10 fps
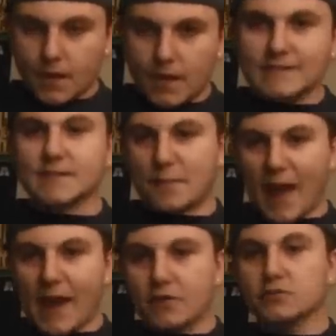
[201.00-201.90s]
It's the
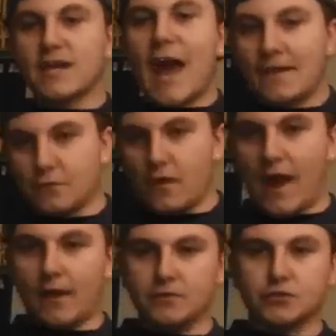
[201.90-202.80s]
Packers at their
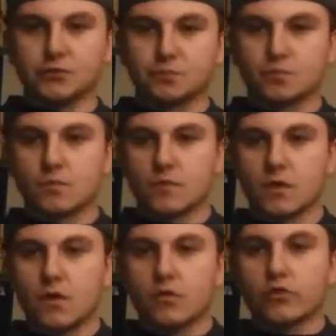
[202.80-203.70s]
house.
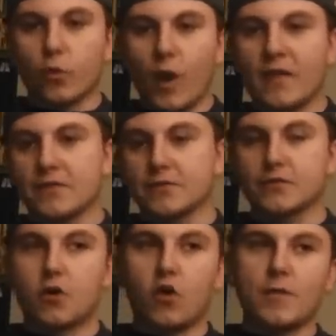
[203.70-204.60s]
The weather,
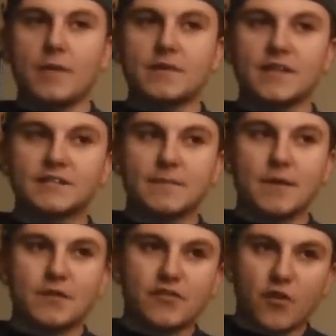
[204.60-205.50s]
they're calling, maybe they said
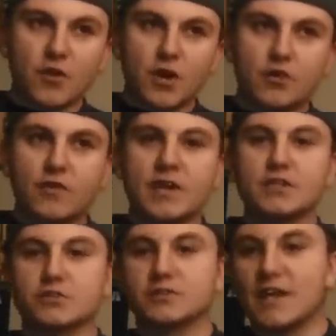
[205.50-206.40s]
maybe 30
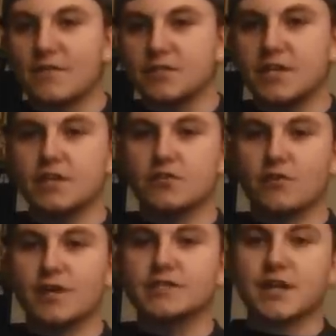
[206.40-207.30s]
degrees or 17
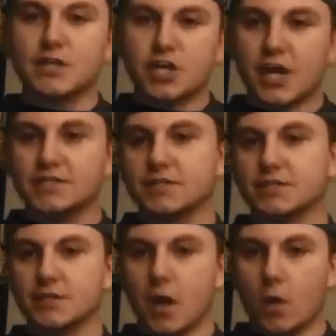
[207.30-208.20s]
degrees and a chance of
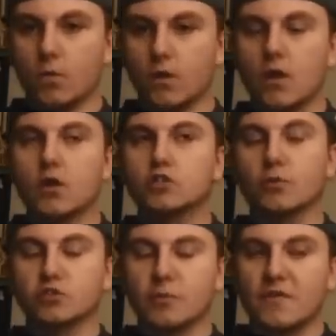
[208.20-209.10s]
snow. So
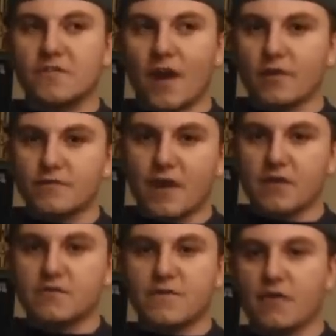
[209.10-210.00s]
it's going to be very,
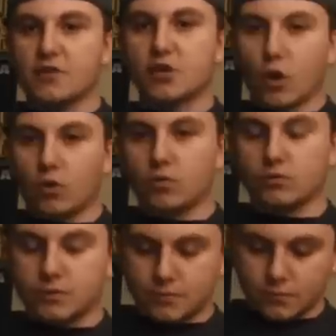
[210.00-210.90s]
very, very
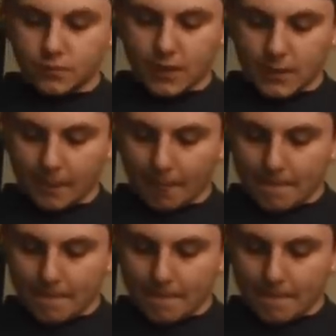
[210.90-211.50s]
cold. Okay.